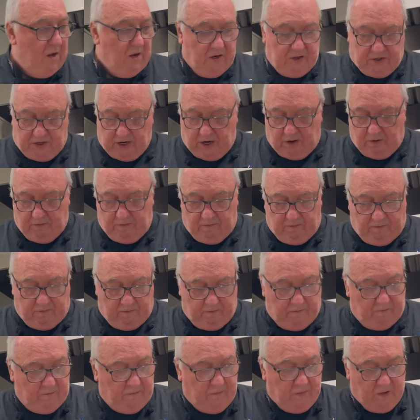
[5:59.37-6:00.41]
So
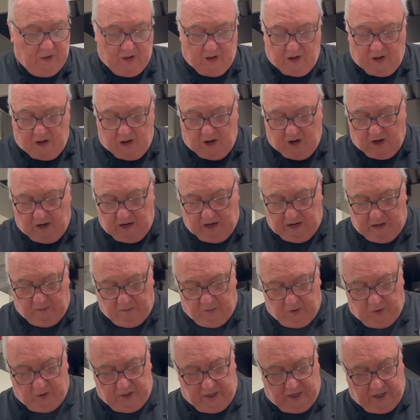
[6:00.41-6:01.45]
a little
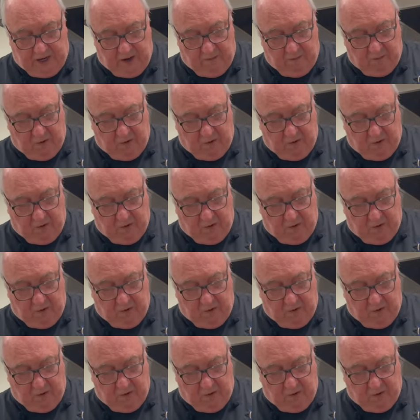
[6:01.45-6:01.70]
more chicken